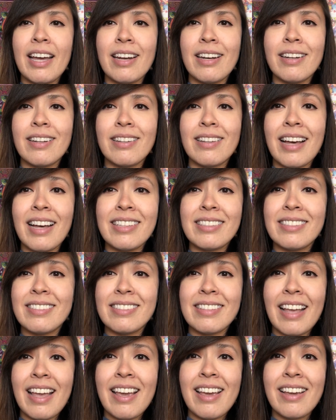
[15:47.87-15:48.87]
and that's
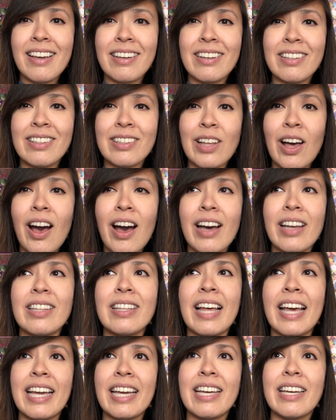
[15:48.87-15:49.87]
saying a lot.
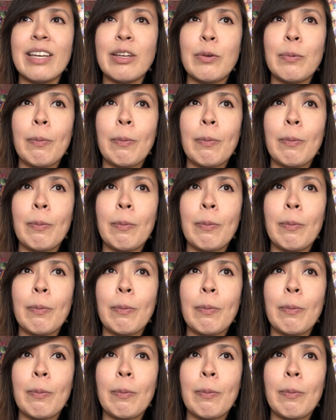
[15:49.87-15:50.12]
Like,